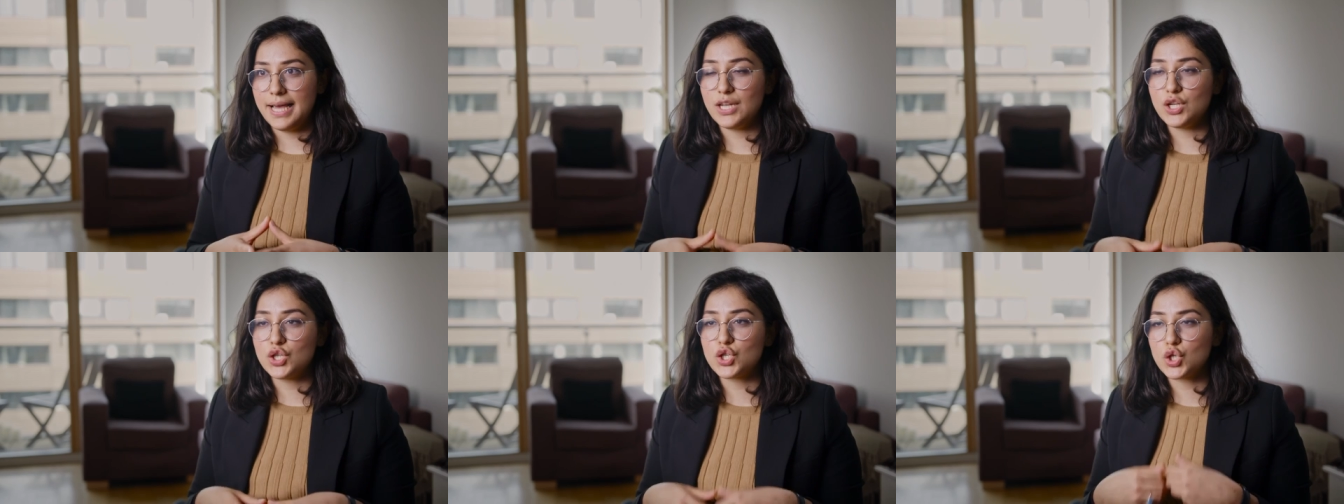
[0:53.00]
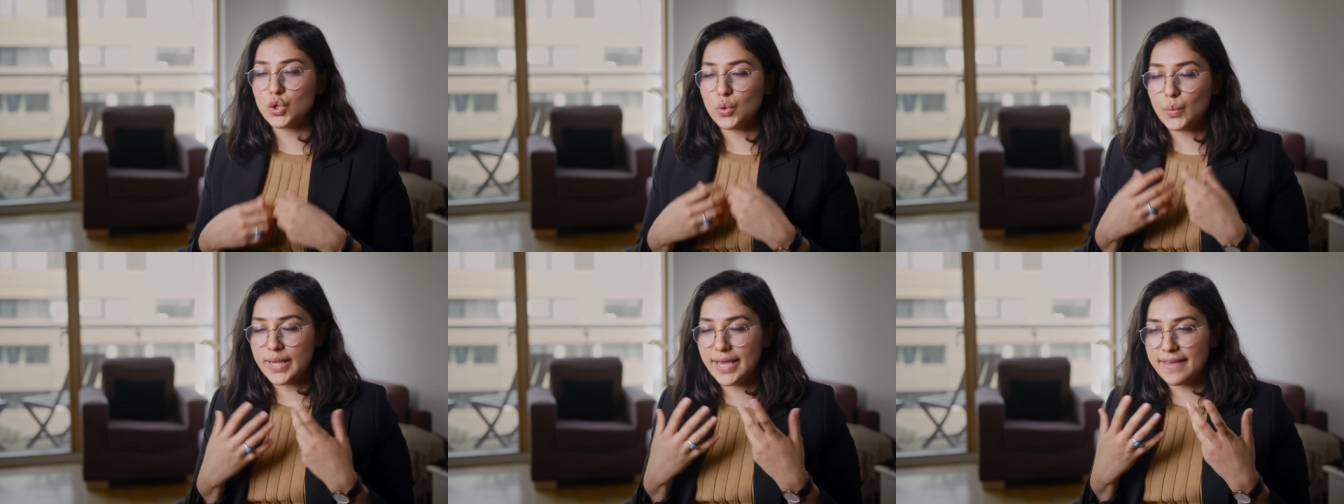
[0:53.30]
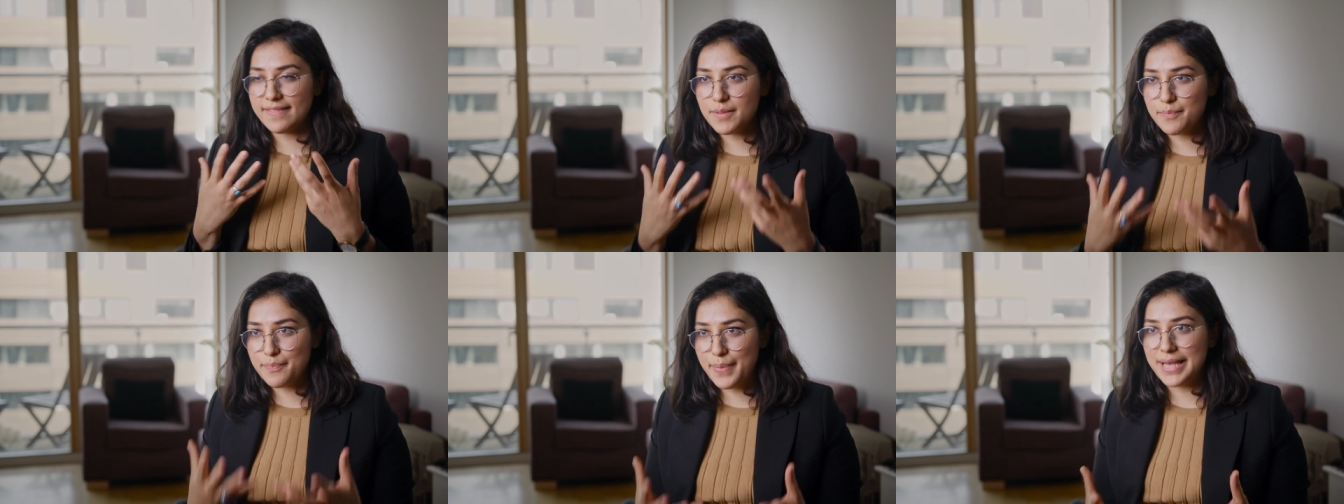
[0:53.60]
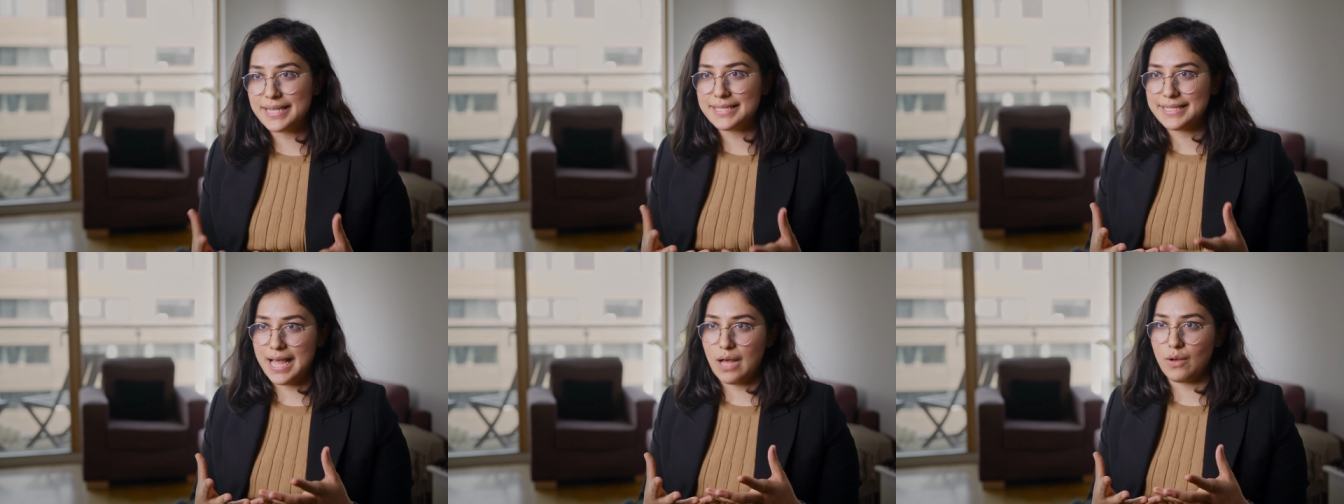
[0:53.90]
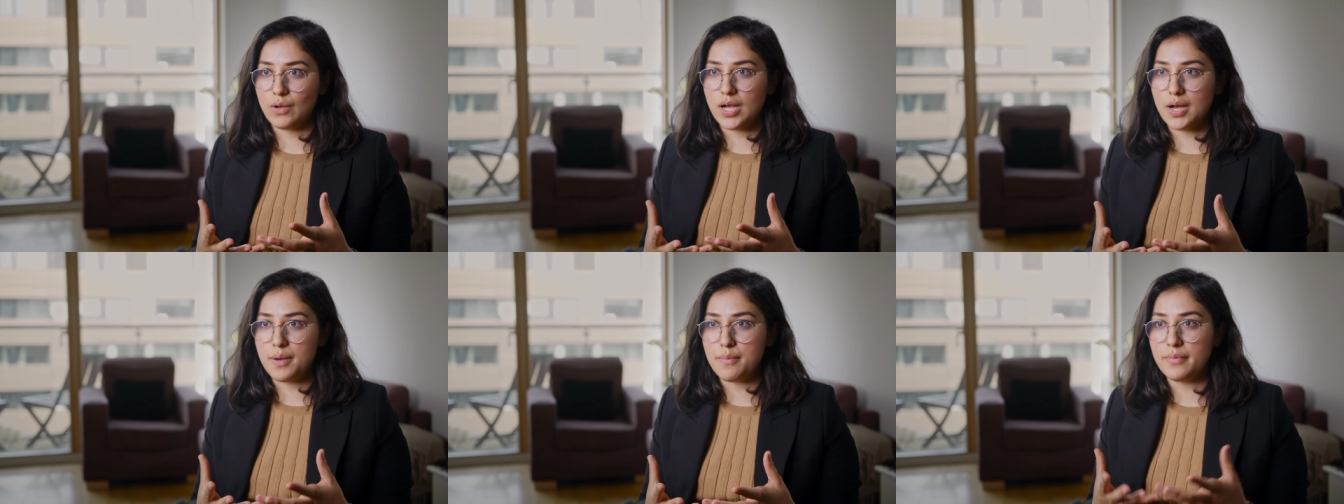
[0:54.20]
and ensure we get the best
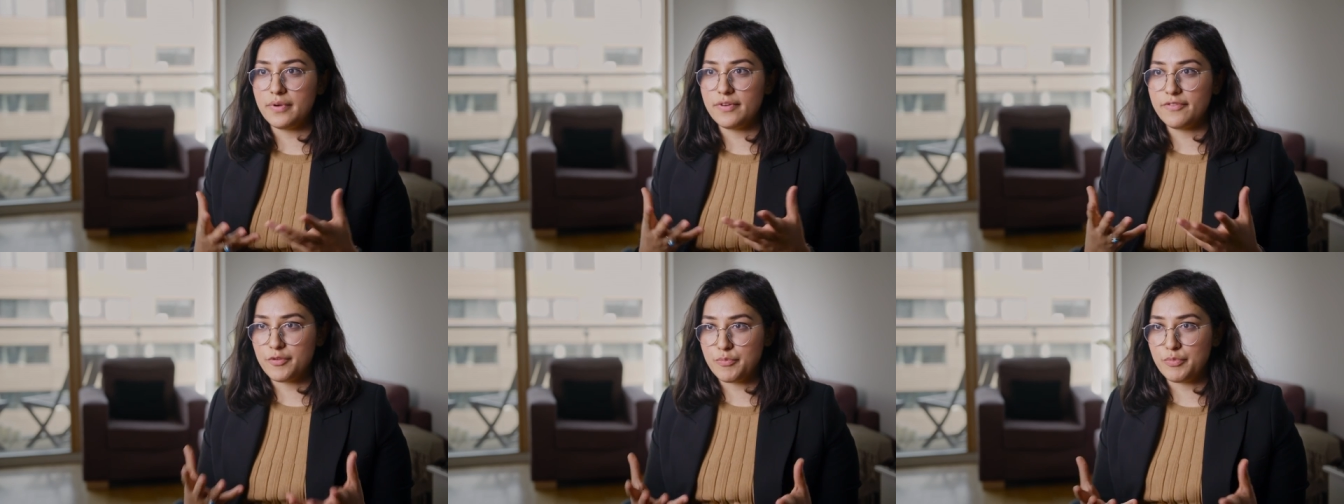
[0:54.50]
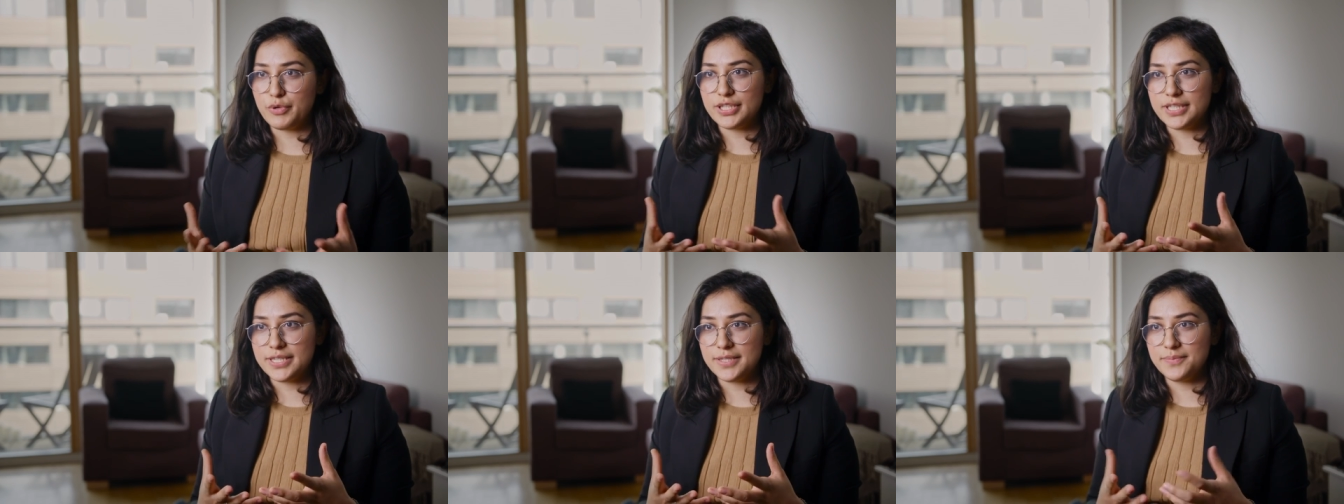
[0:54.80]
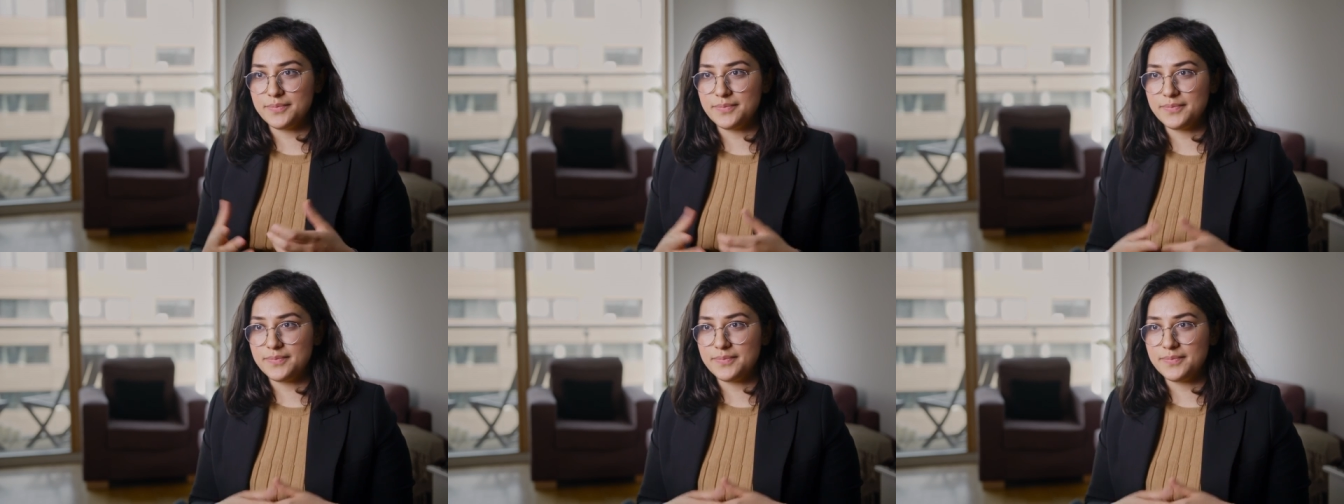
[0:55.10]
outcome for Britain.